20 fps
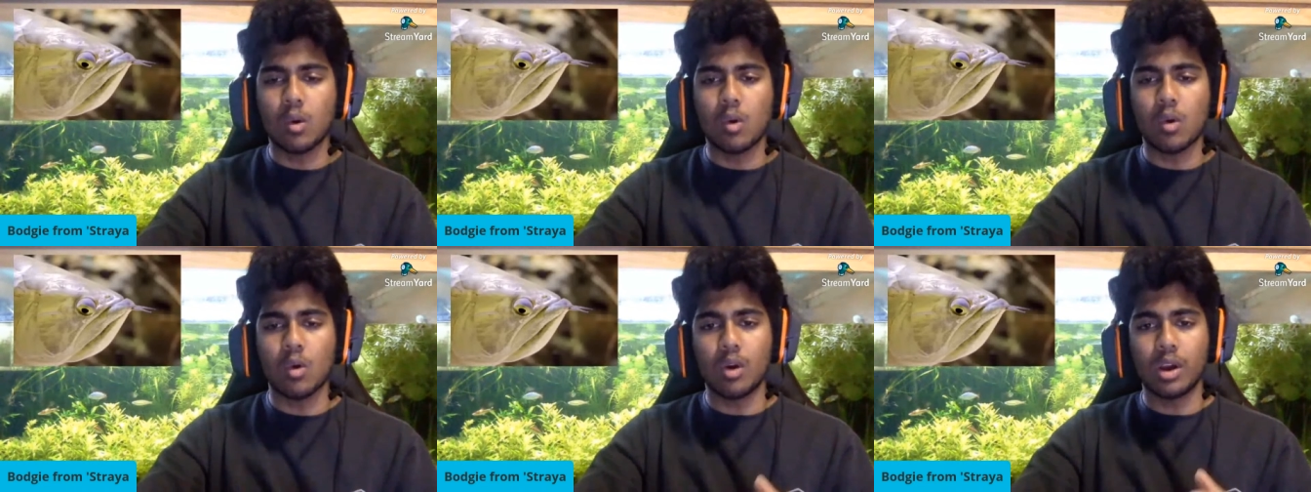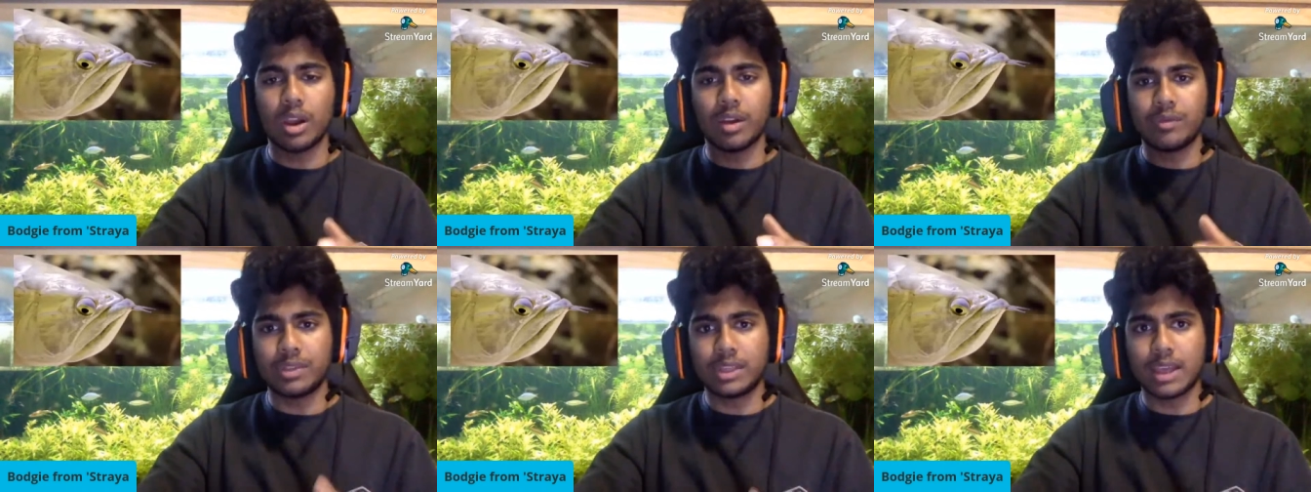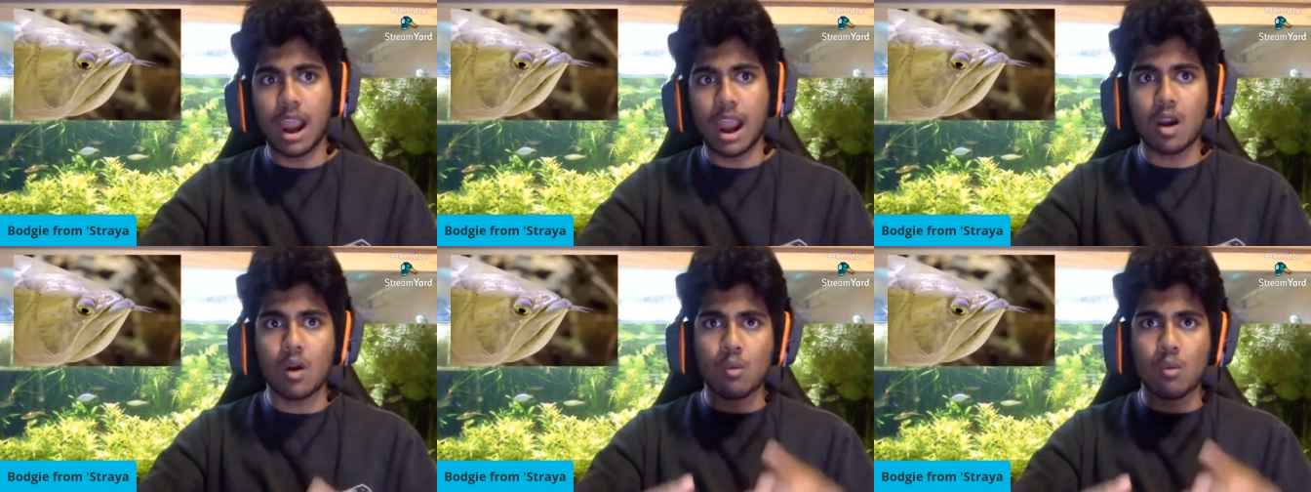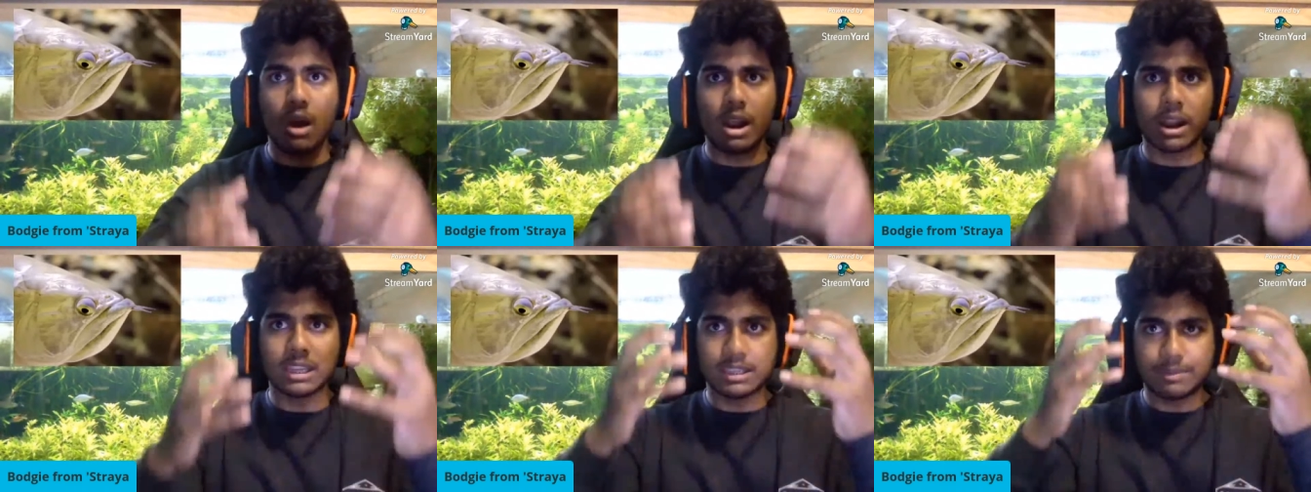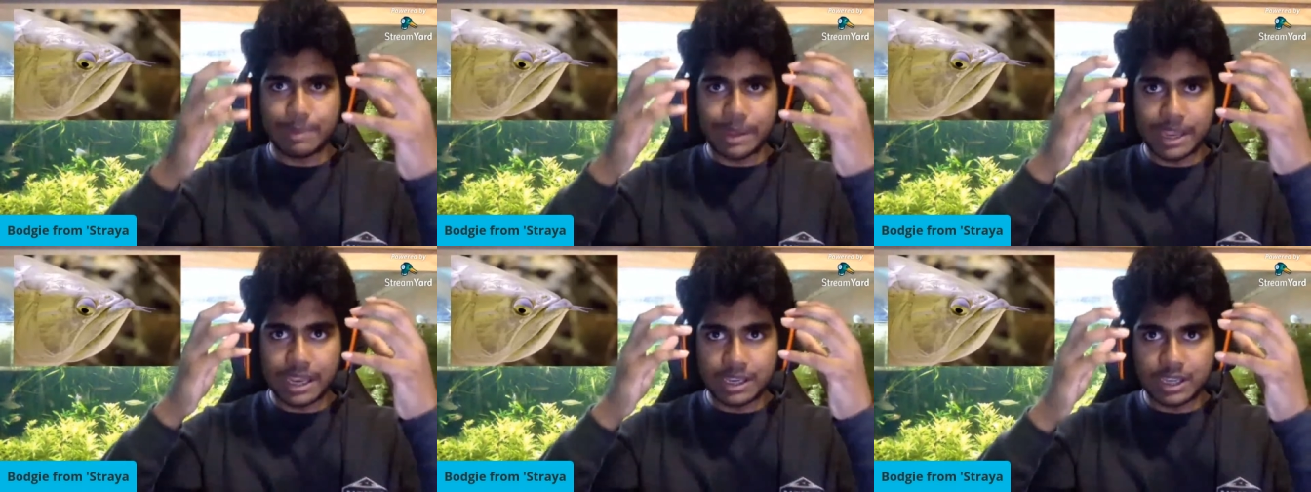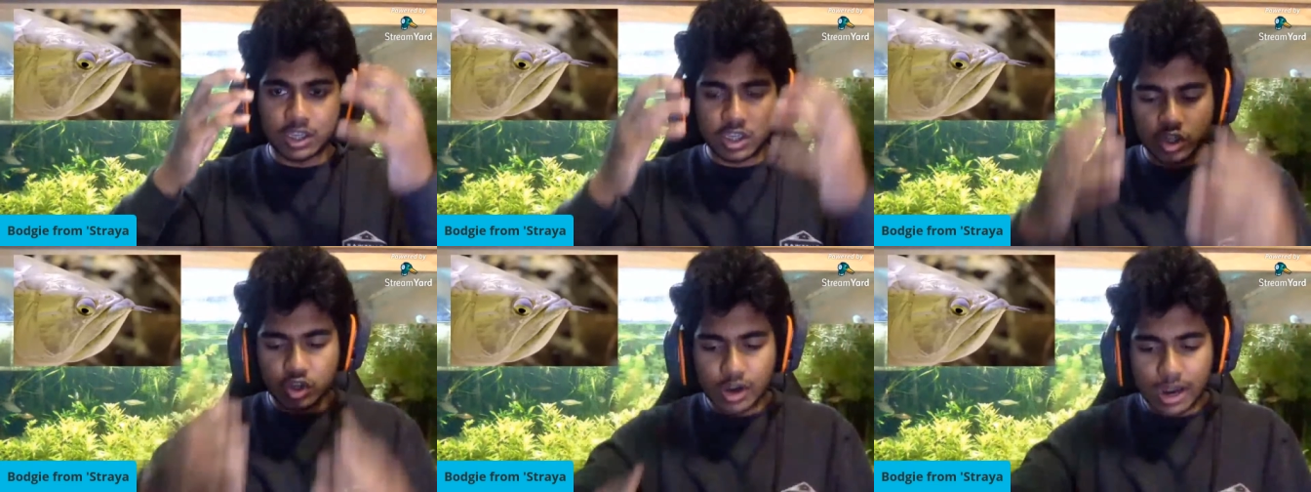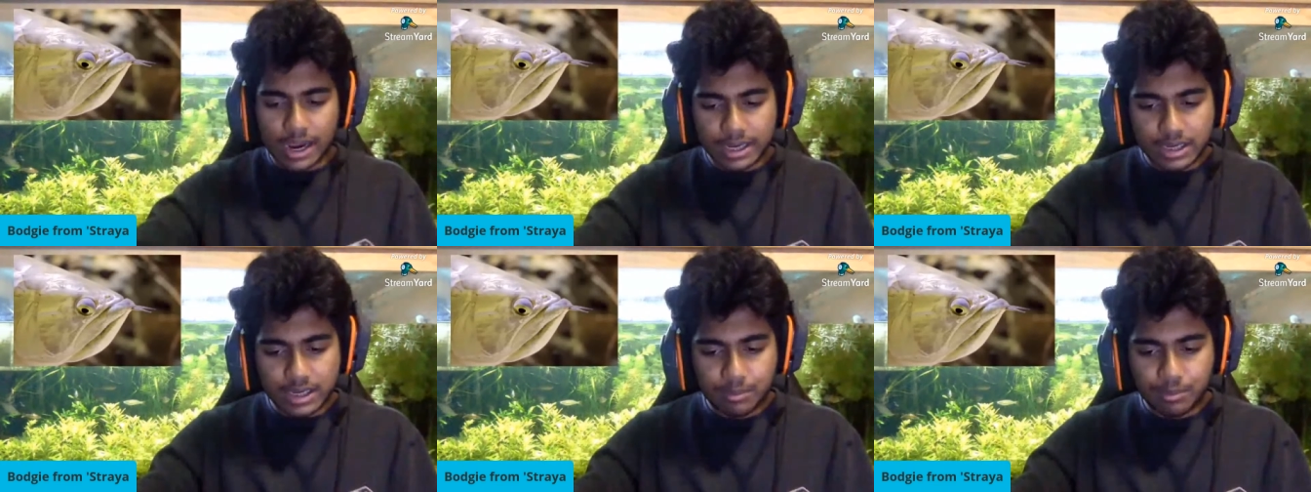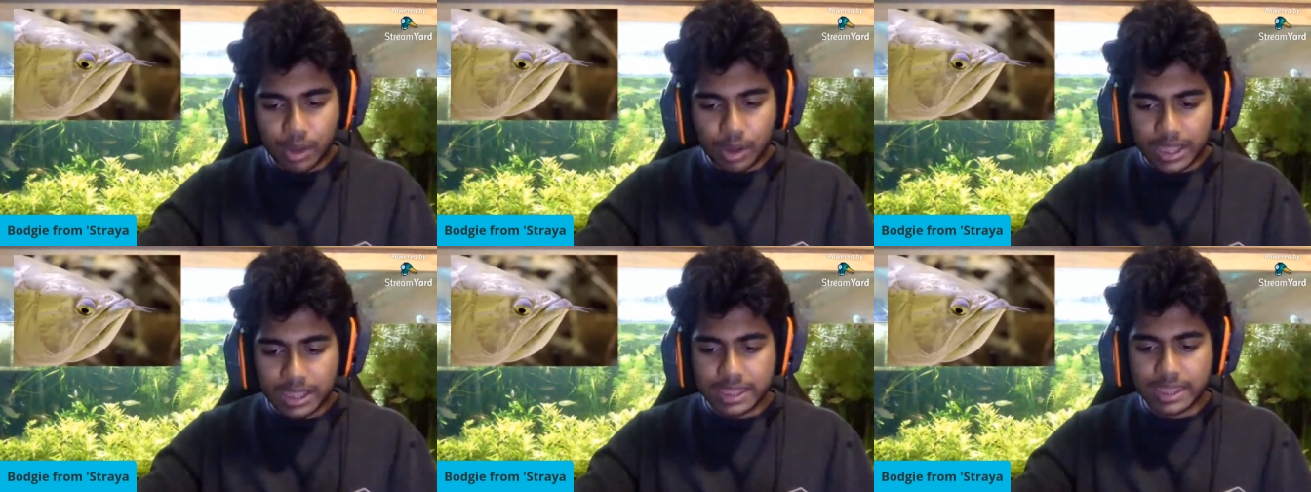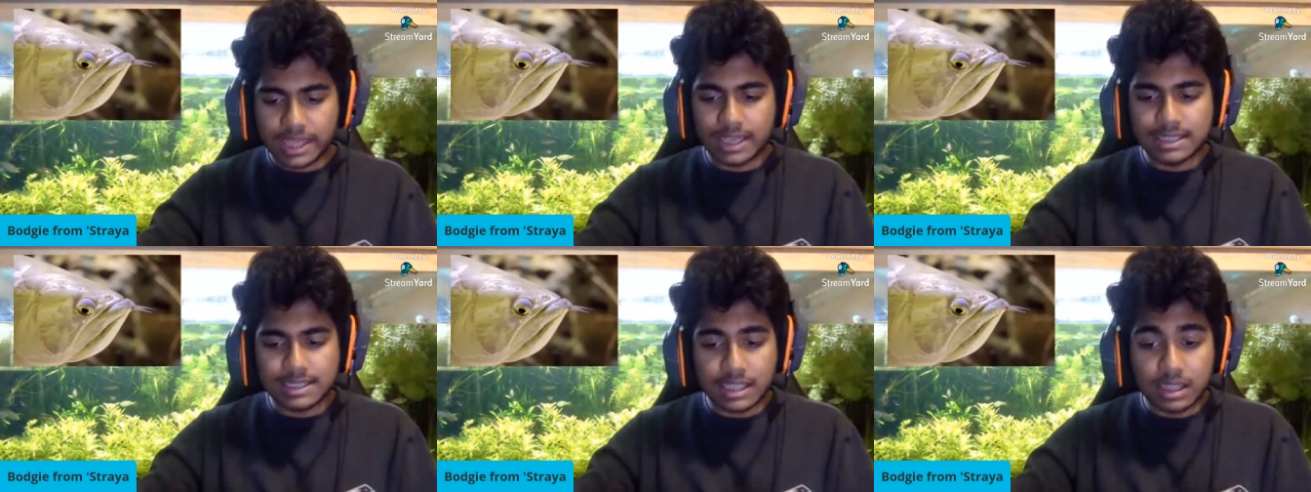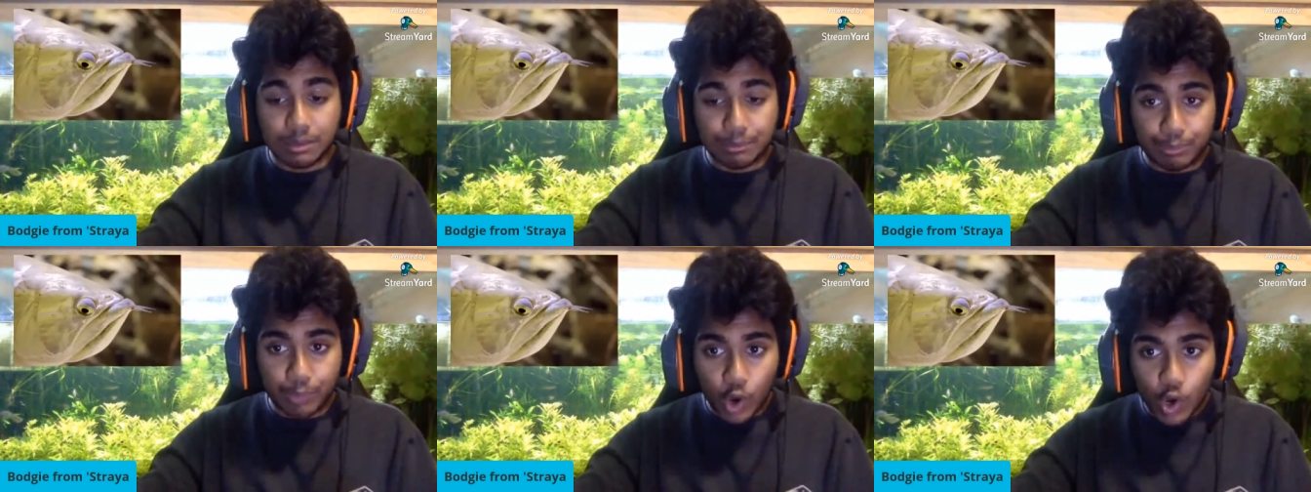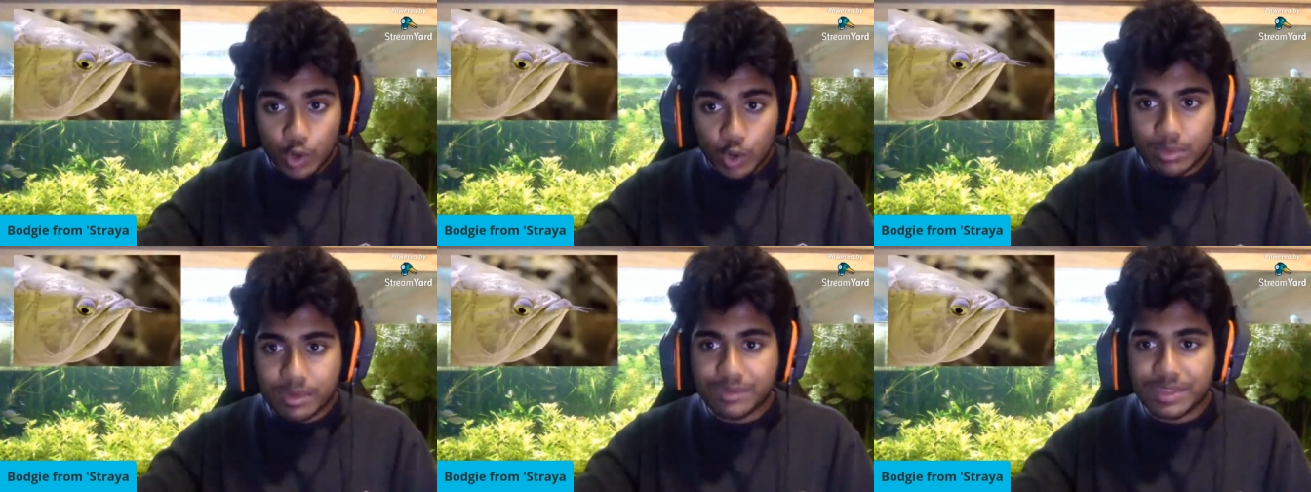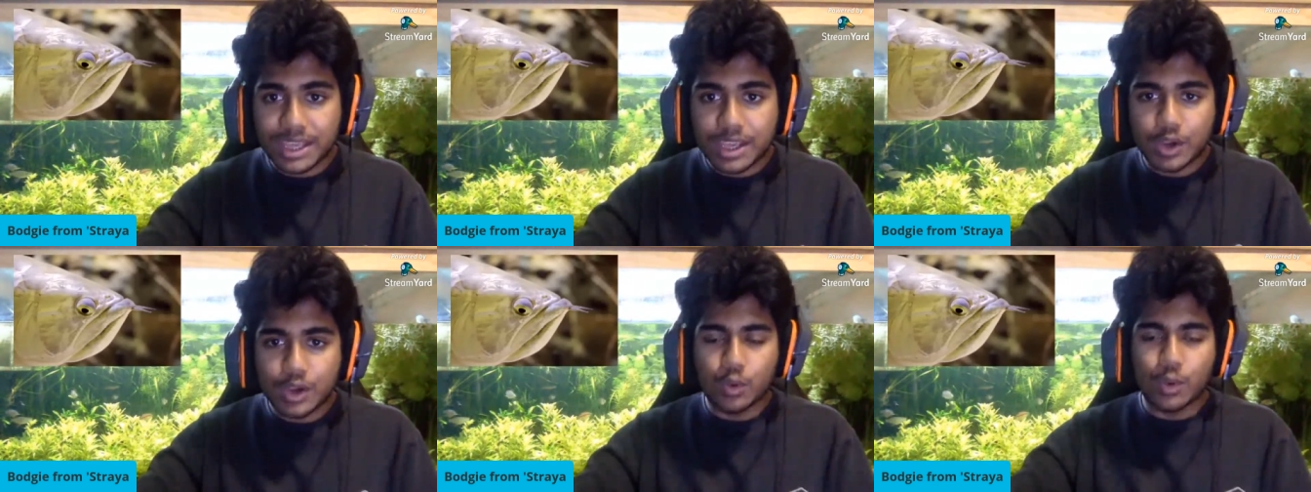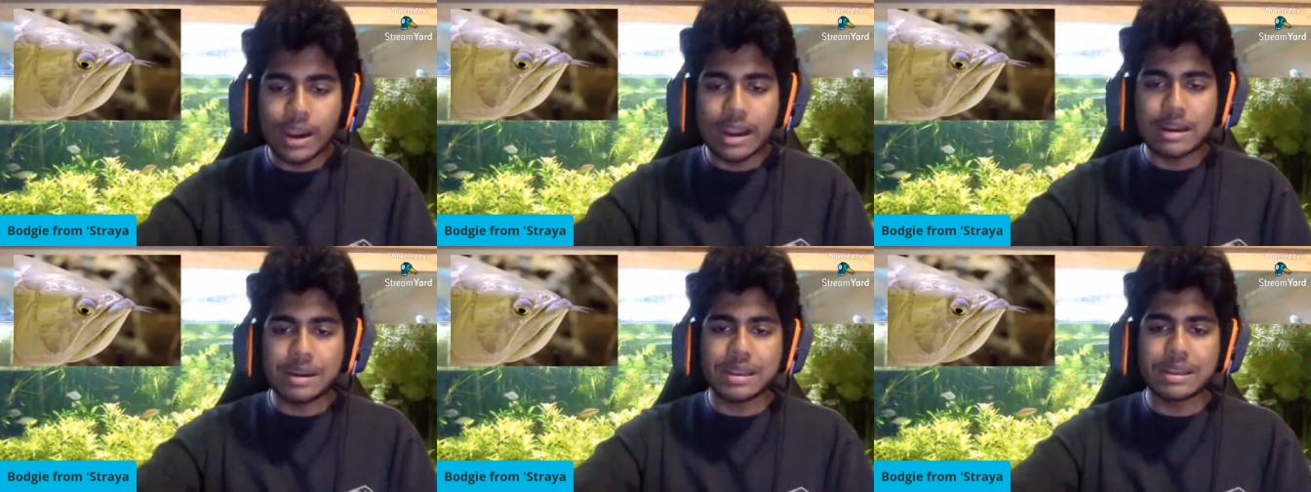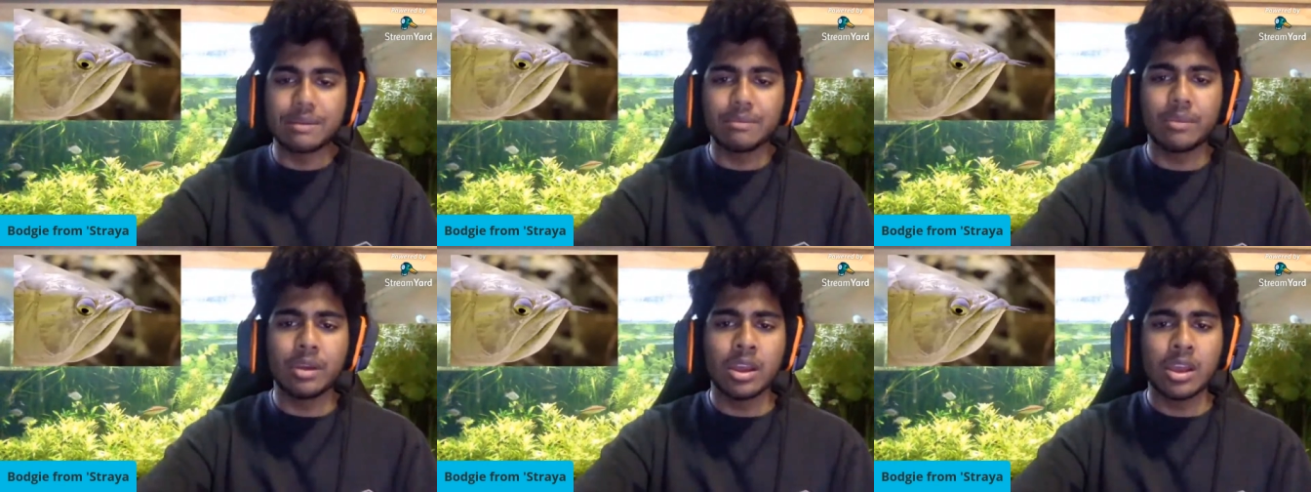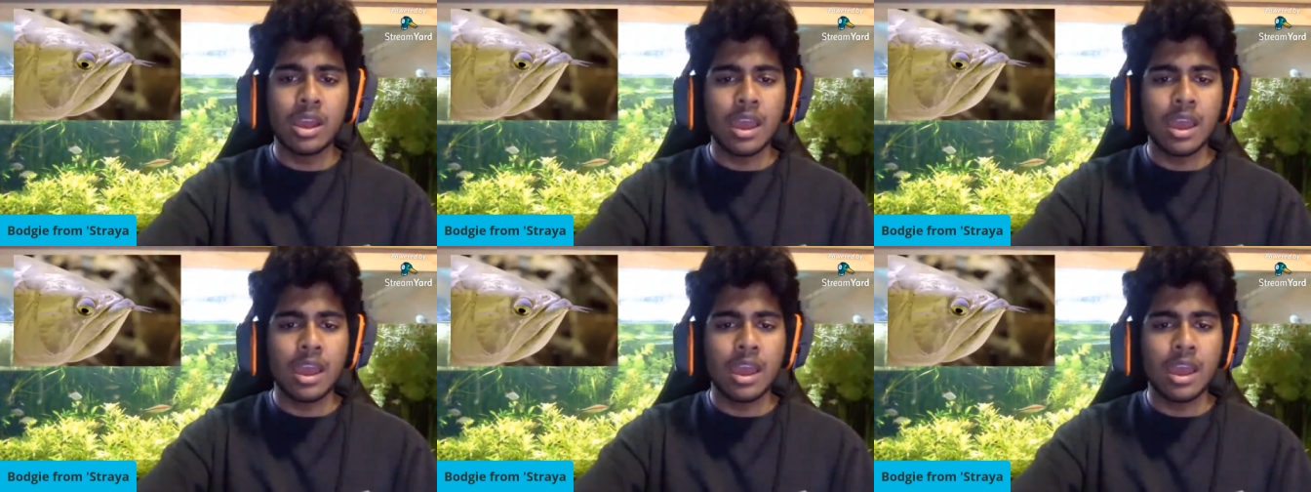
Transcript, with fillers: or if the arowana is being distracted by things at the bottom of the aquarium,